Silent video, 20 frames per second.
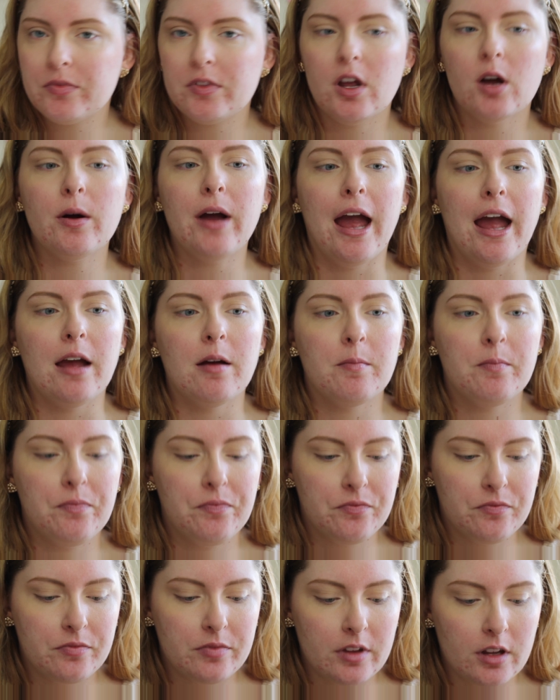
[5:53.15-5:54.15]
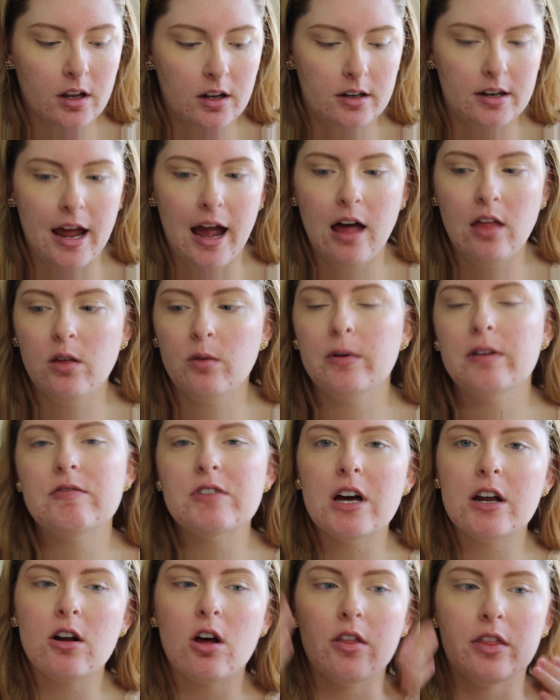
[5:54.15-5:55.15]
Okay, now that we've
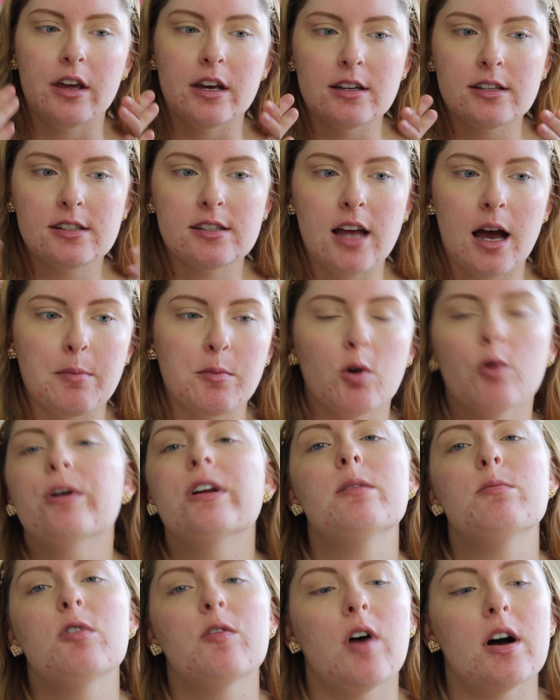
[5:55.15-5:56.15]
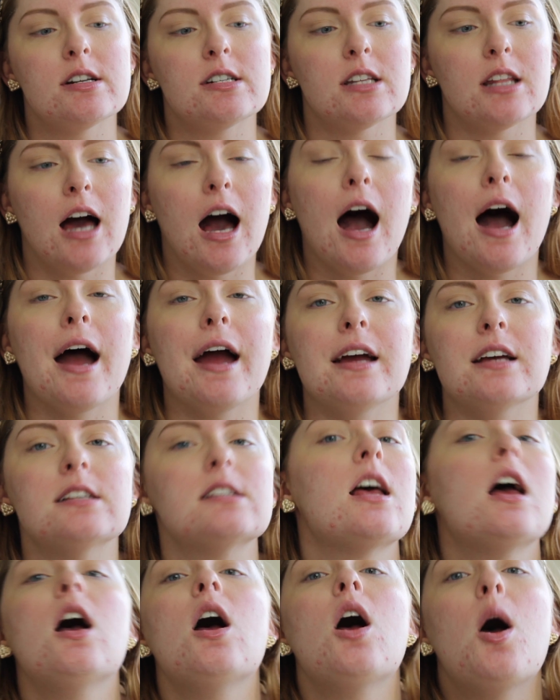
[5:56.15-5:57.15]
done all this, I'm going to move on to the eyes,
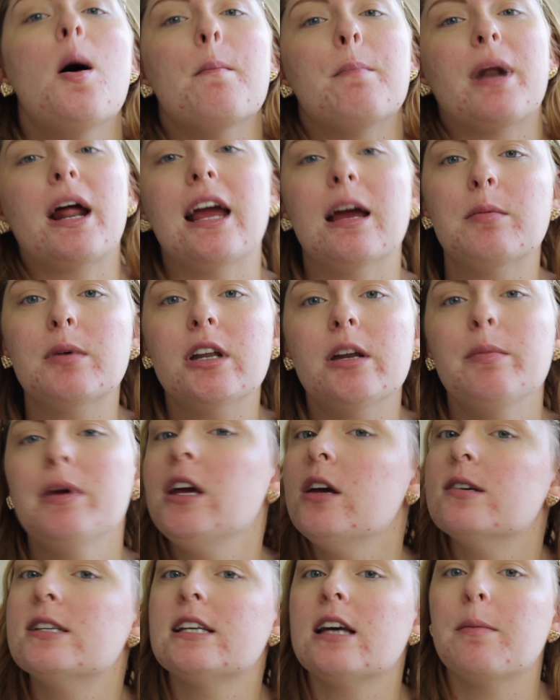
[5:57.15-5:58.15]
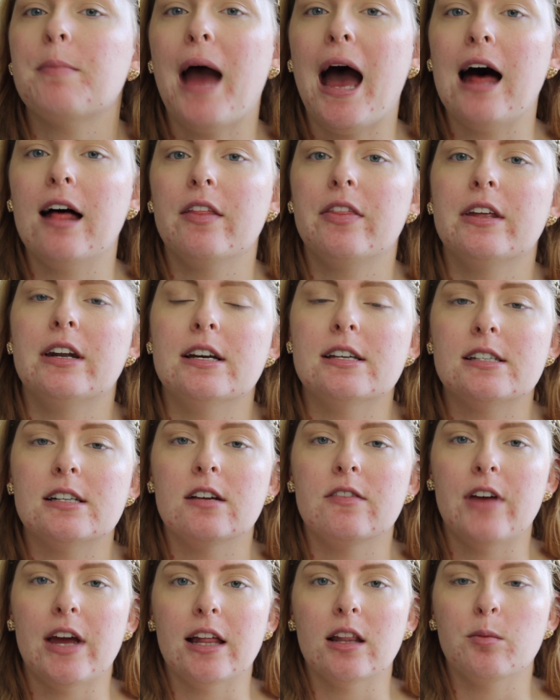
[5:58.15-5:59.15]
but I am going to be using a palette that isn't
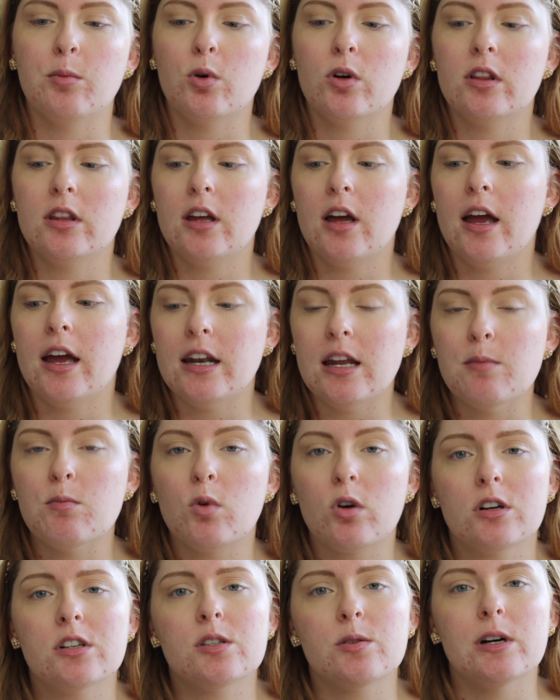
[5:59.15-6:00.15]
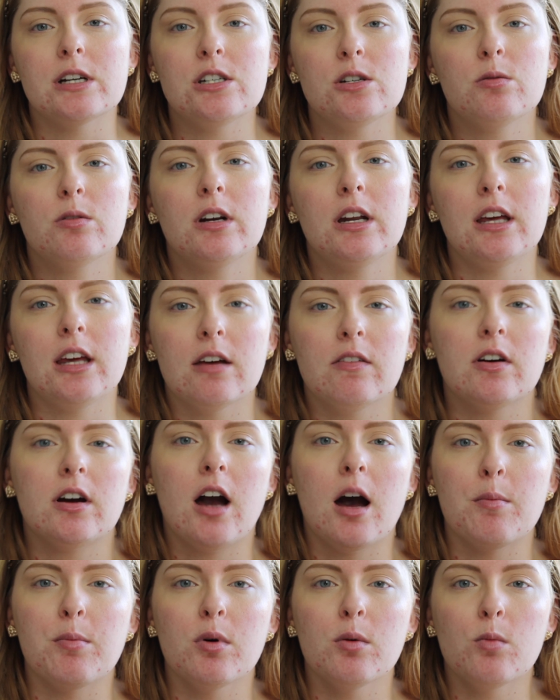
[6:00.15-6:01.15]
available anymore, so I do want to give a
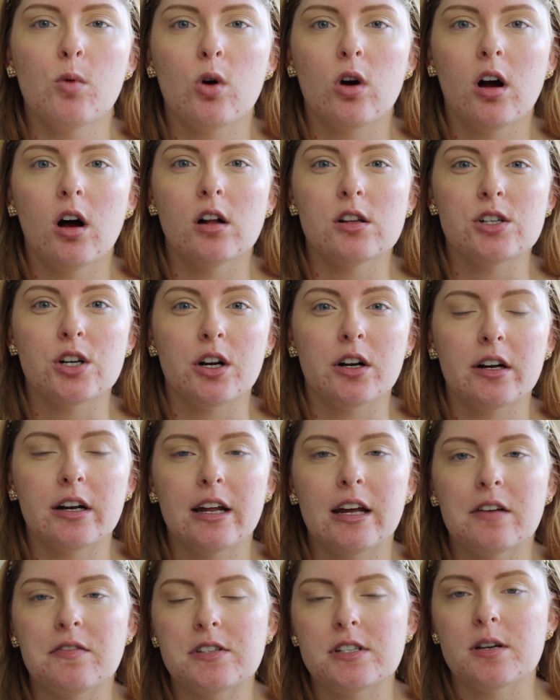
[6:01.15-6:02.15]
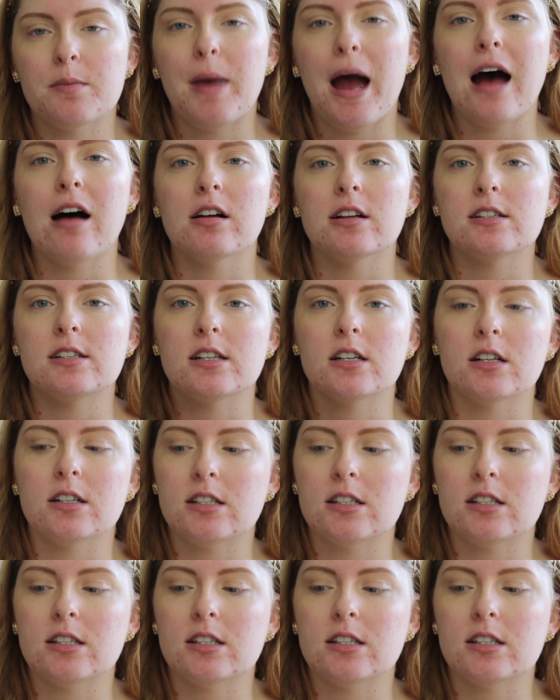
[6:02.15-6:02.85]
couple more alternatives to palettes that are